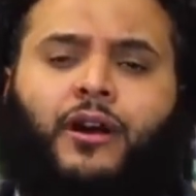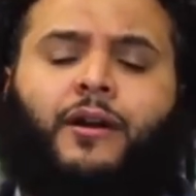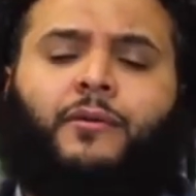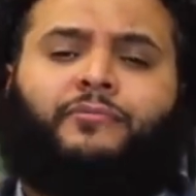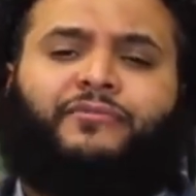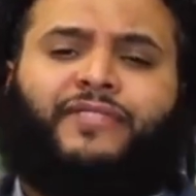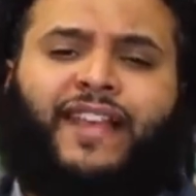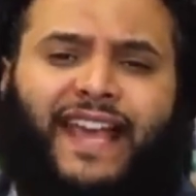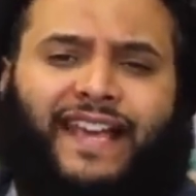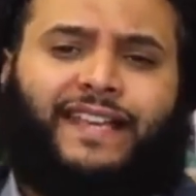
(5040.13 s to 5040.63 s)

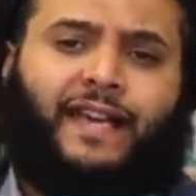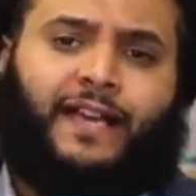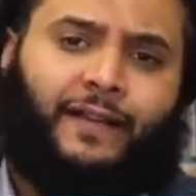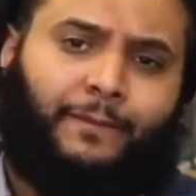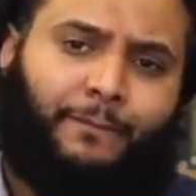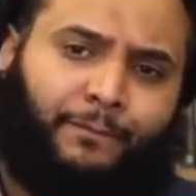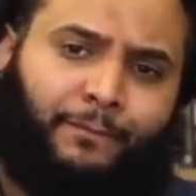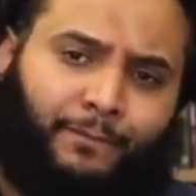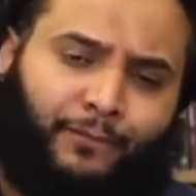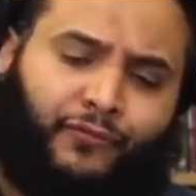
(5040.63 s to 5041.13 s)
taking
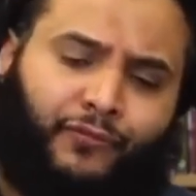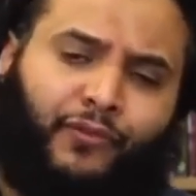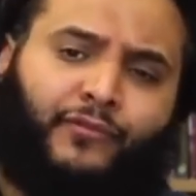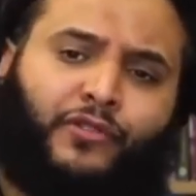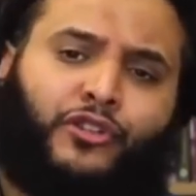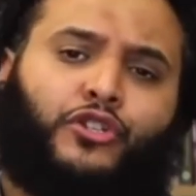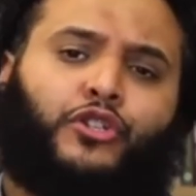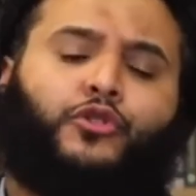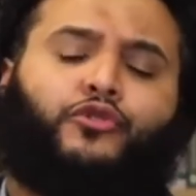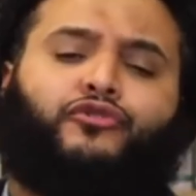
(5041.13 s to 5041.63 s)
from the
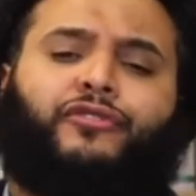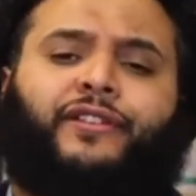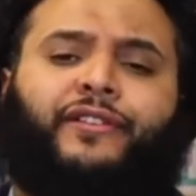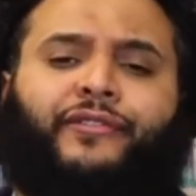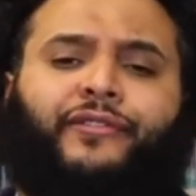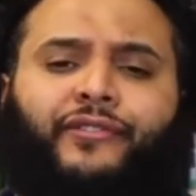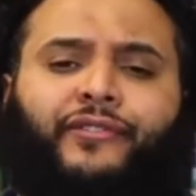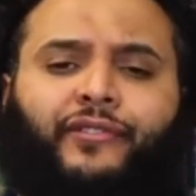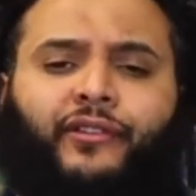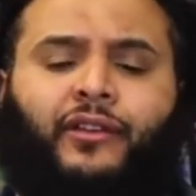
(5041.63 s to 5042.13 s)

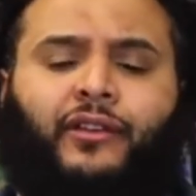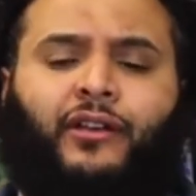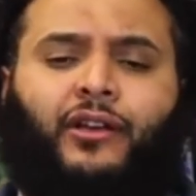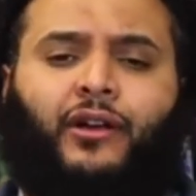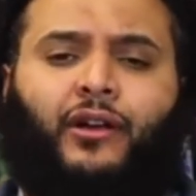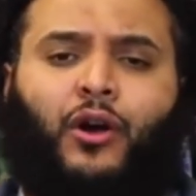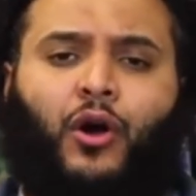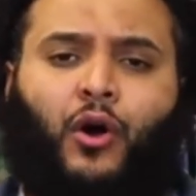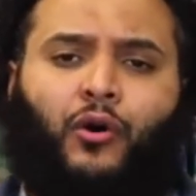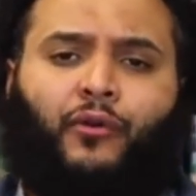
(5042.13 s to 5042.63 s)
nutrients
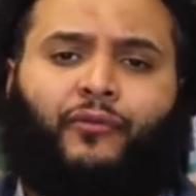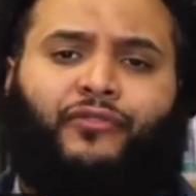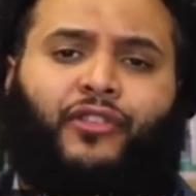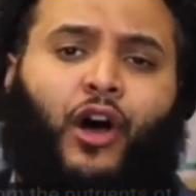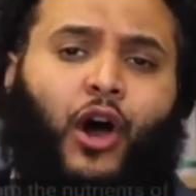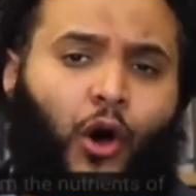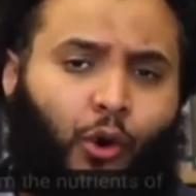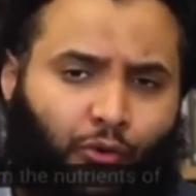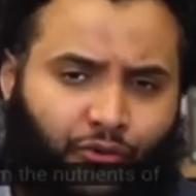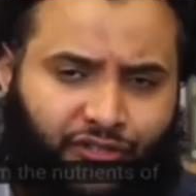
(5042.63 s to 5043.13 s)
of the
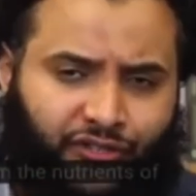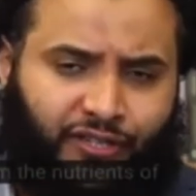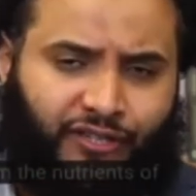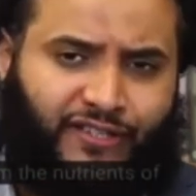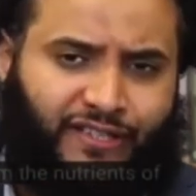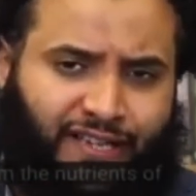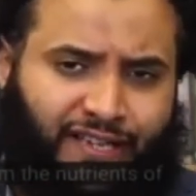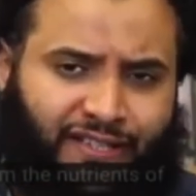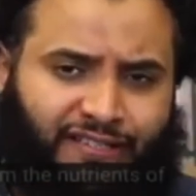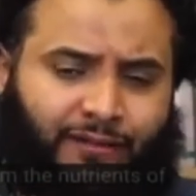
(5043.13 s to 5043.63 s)
host, in this
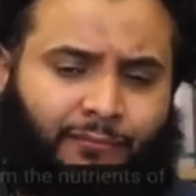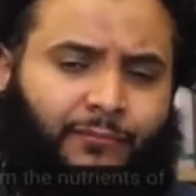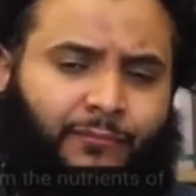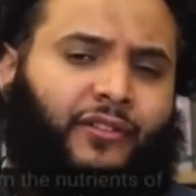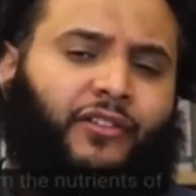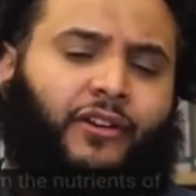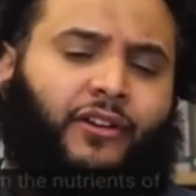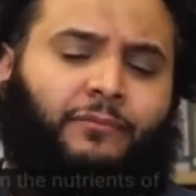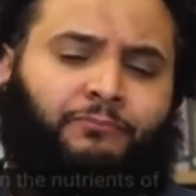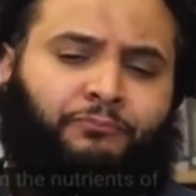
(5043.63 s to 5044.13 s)
case, the
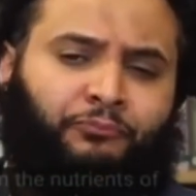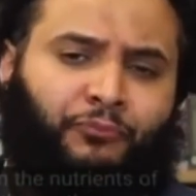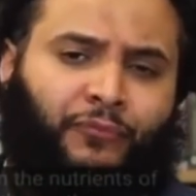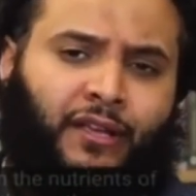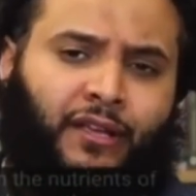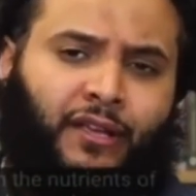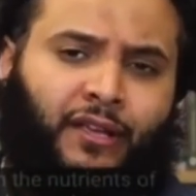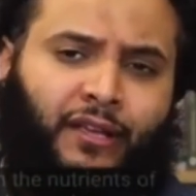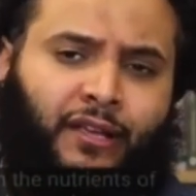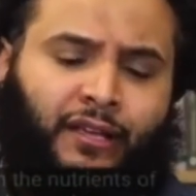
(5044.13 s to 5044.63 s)
mother.
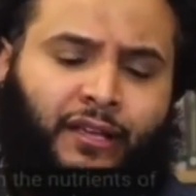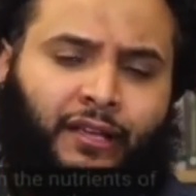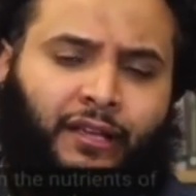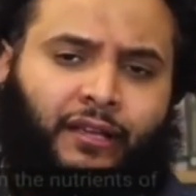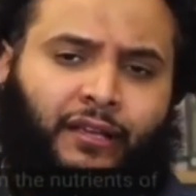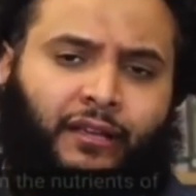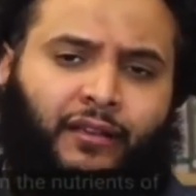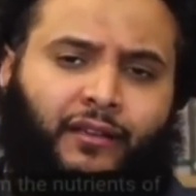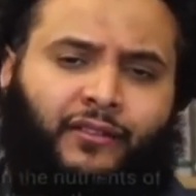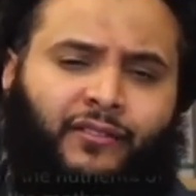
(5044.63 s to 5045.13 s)

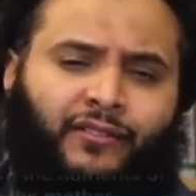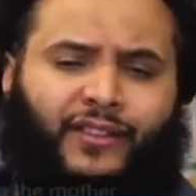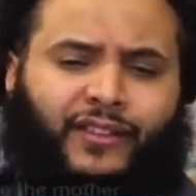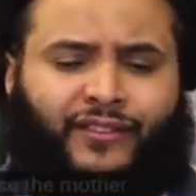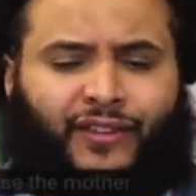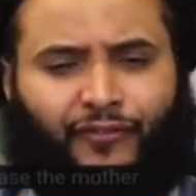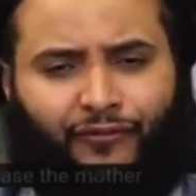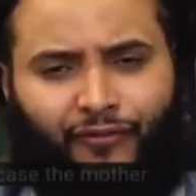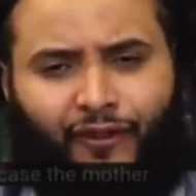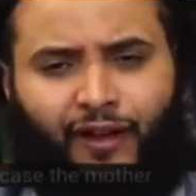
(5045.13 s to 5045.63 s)
They
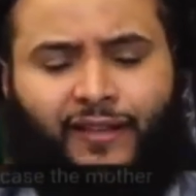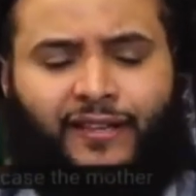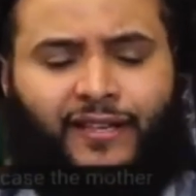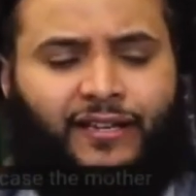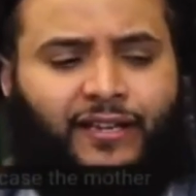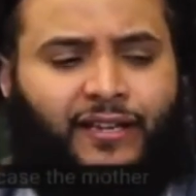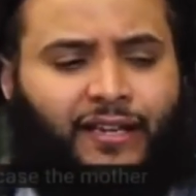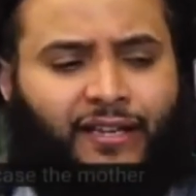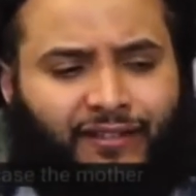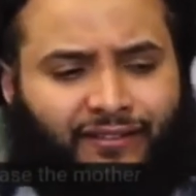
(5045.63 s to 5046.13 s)
say, fine,
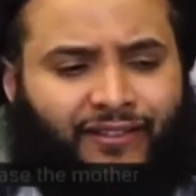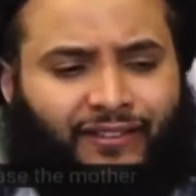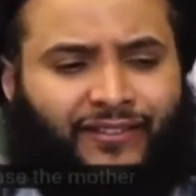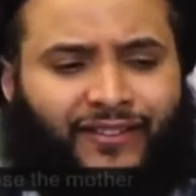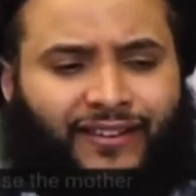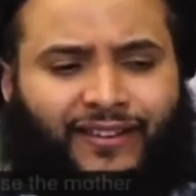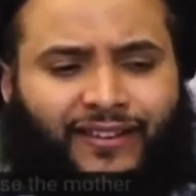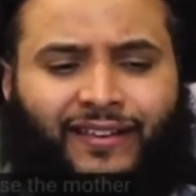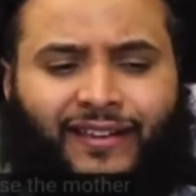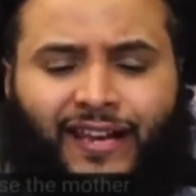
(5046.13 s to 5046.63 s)
it's, it's
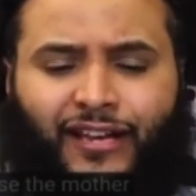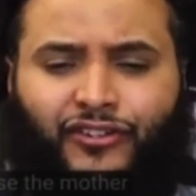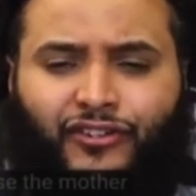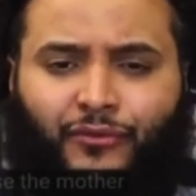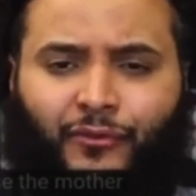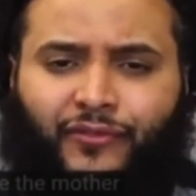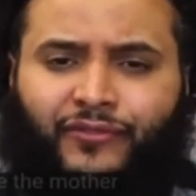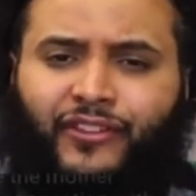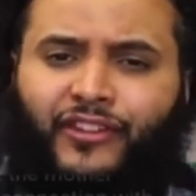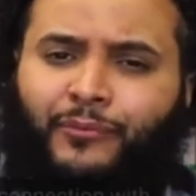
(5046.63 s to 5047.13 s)
in connection
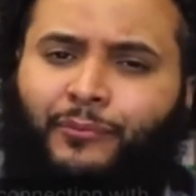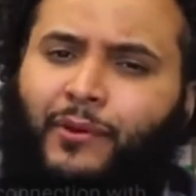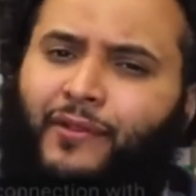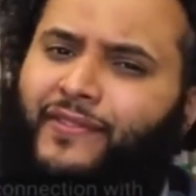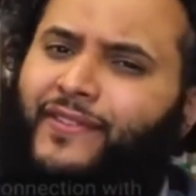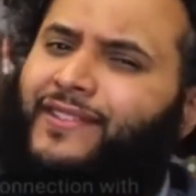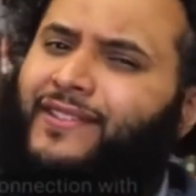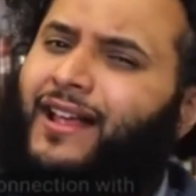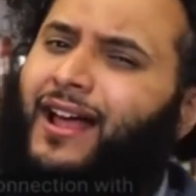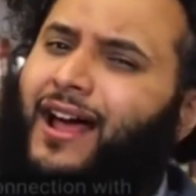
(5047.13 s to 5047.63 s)
with this, but
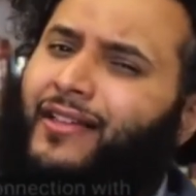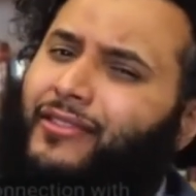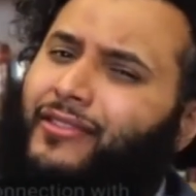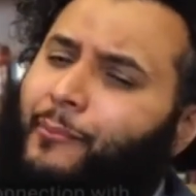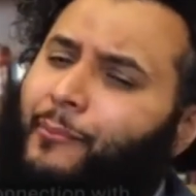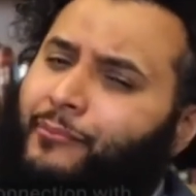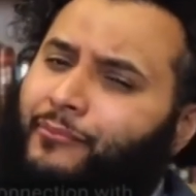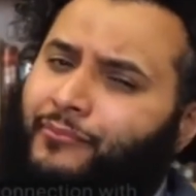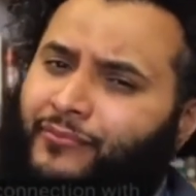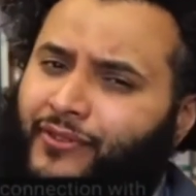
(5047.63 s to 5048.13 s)
this other
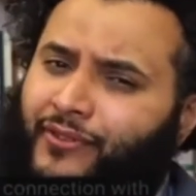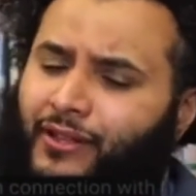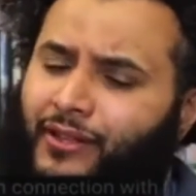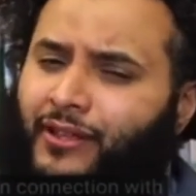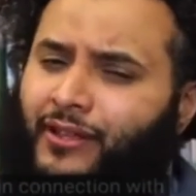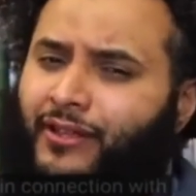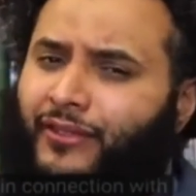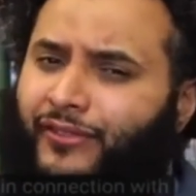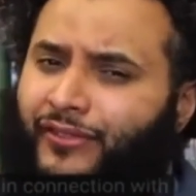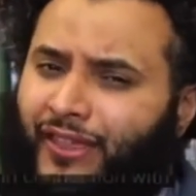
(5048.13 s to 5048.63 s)

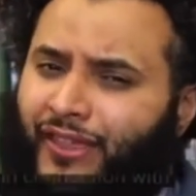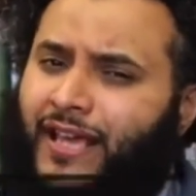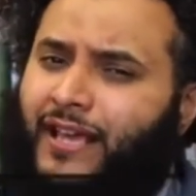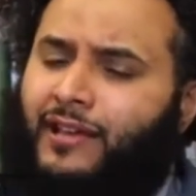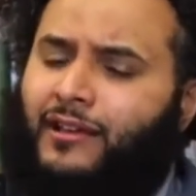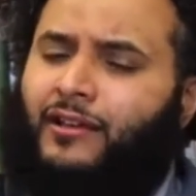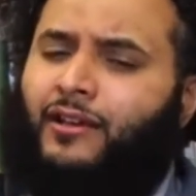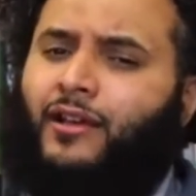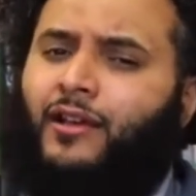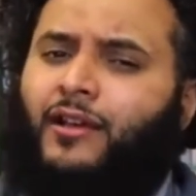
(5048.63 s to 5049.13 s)
uh,
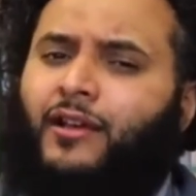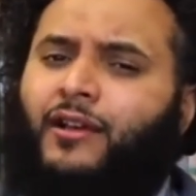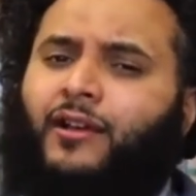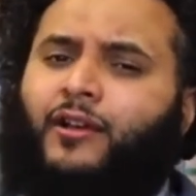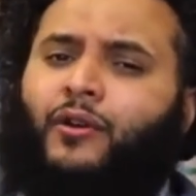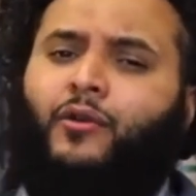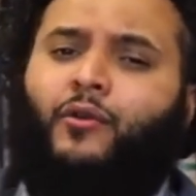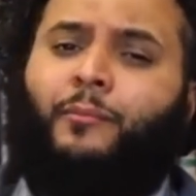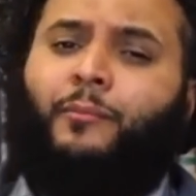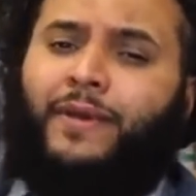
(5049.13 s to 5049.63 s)
thing
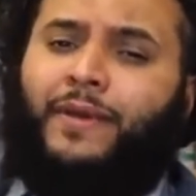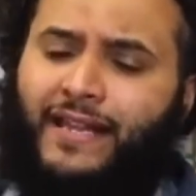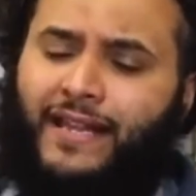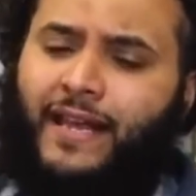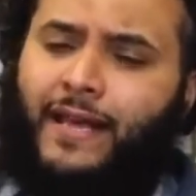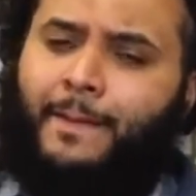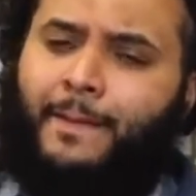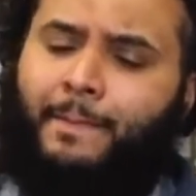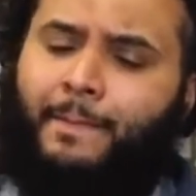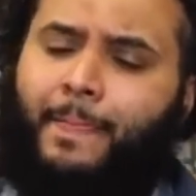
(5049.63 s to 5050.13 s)
or
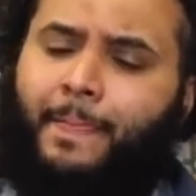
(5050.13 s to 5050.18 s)
meaning